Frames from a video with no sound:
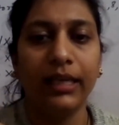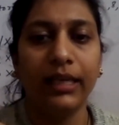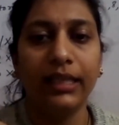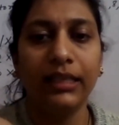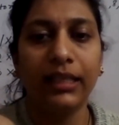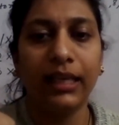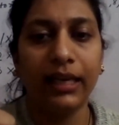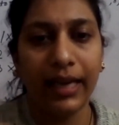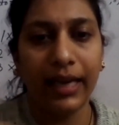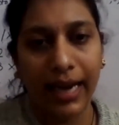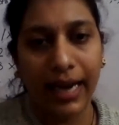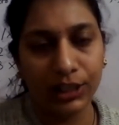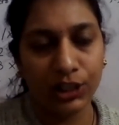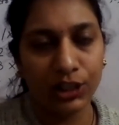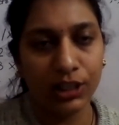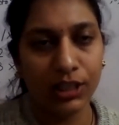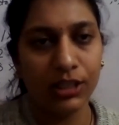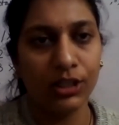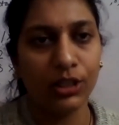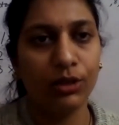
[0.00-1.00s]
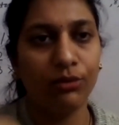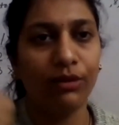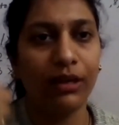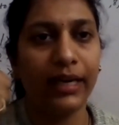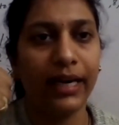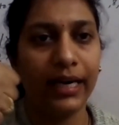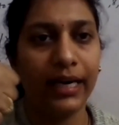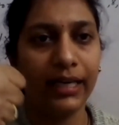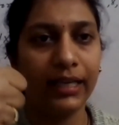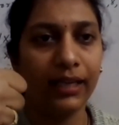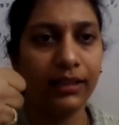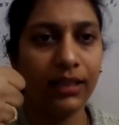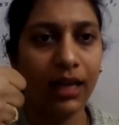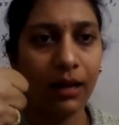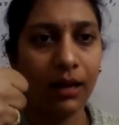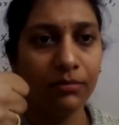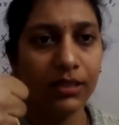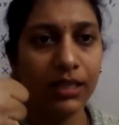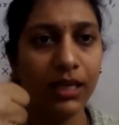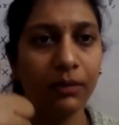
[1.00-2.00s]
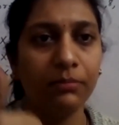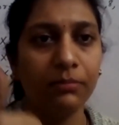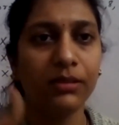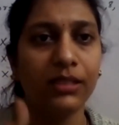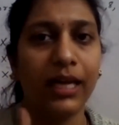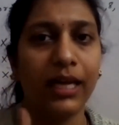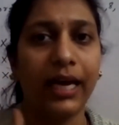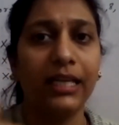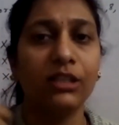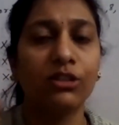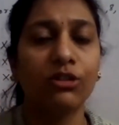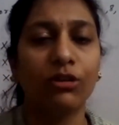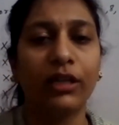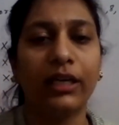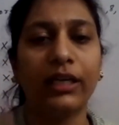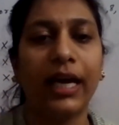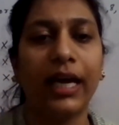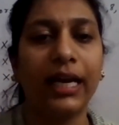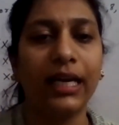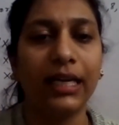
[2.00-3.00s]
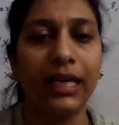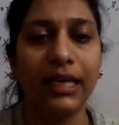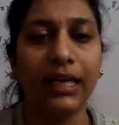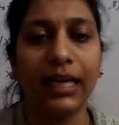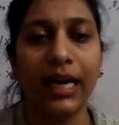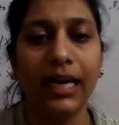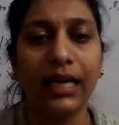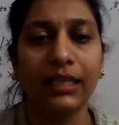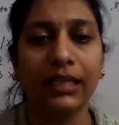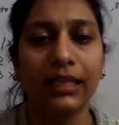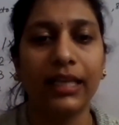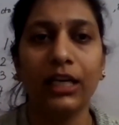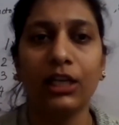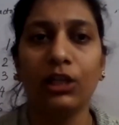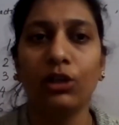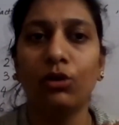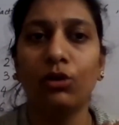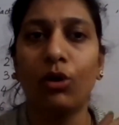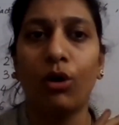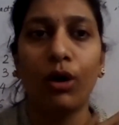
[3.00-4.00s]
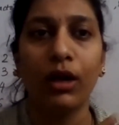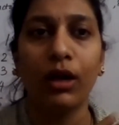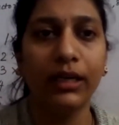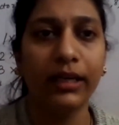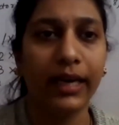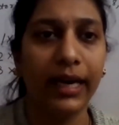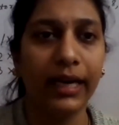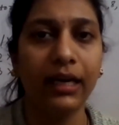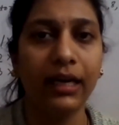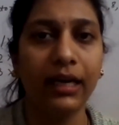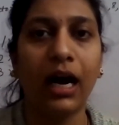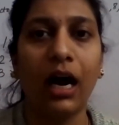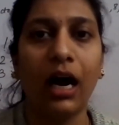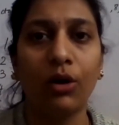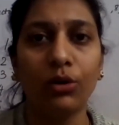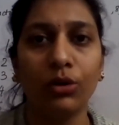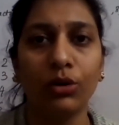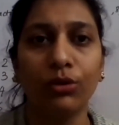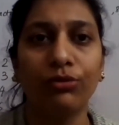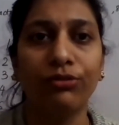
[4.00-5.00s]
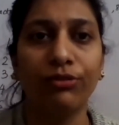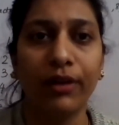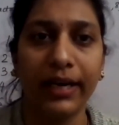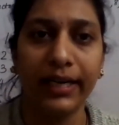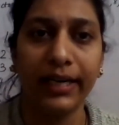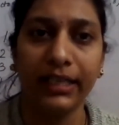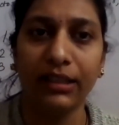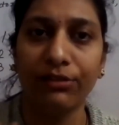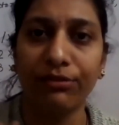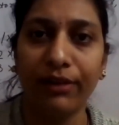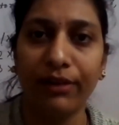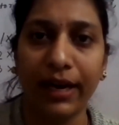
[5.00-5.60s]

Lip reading: in the reactions, you will get the thumbs up sign so that I can get that you all get how to find the